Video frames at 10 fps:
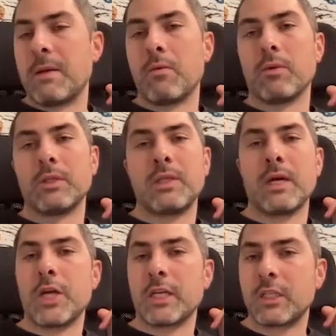payment was
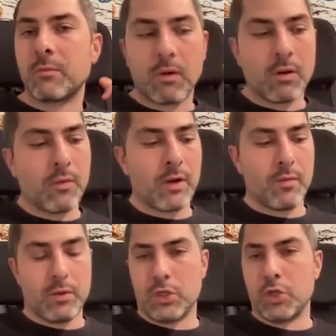digestible when
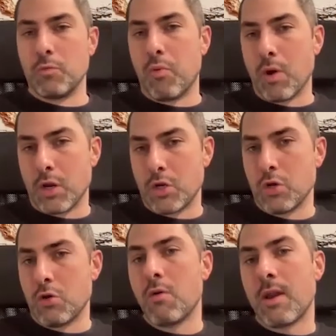it was
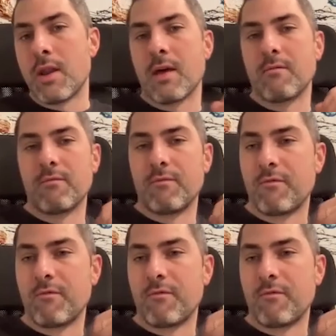2.2, and at